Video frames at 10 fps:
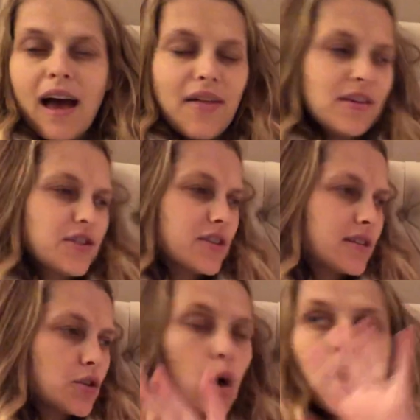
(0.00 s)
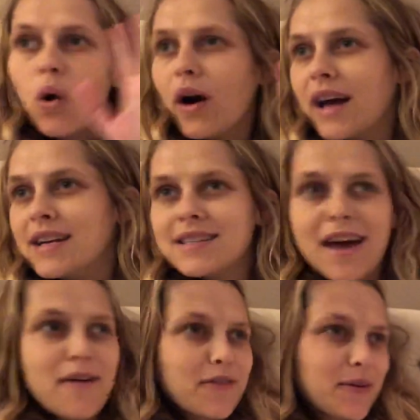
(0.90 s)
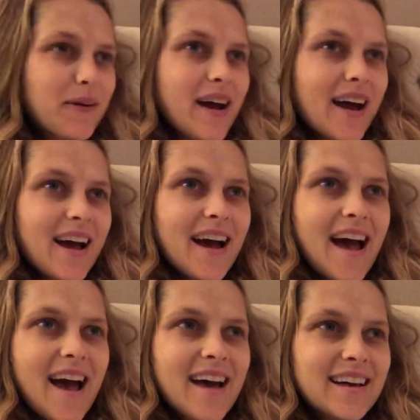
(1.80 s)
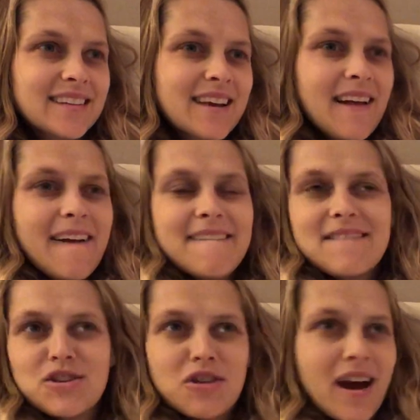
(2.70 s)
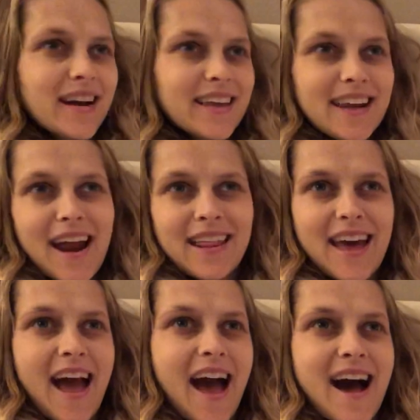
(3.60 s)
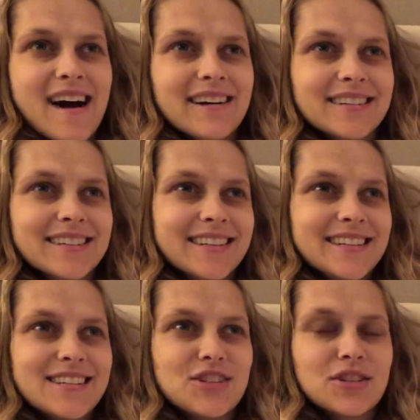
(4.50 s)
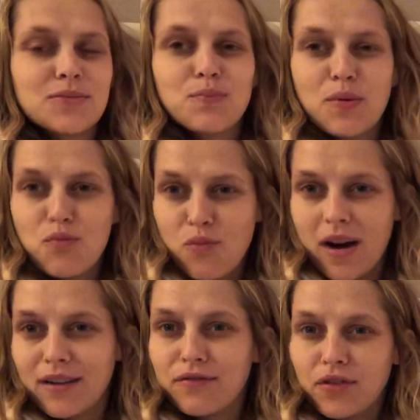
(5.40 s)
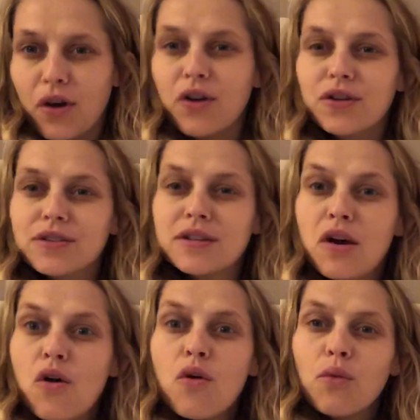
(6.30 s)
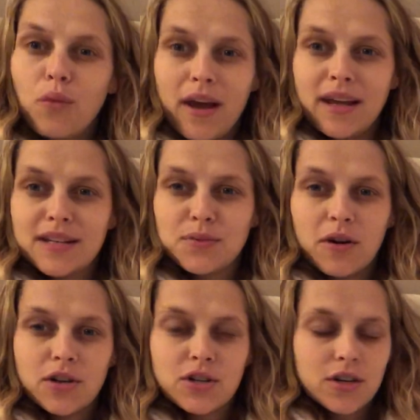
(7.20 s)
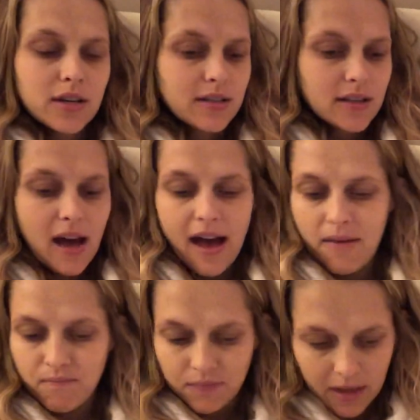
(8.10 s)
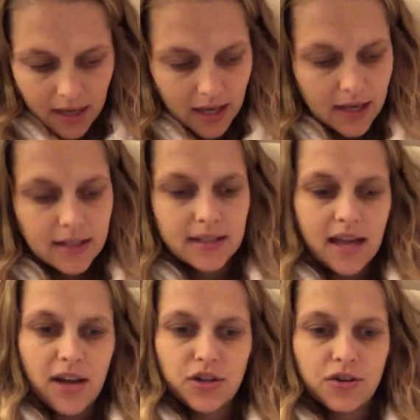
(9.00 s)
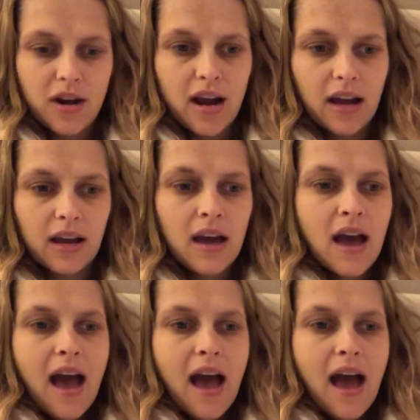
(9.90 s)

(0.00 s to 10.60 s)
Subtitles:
And there's just toys everywhere and trying to get out of the house, and it's just been one of those weeks where it's just like kid-centric.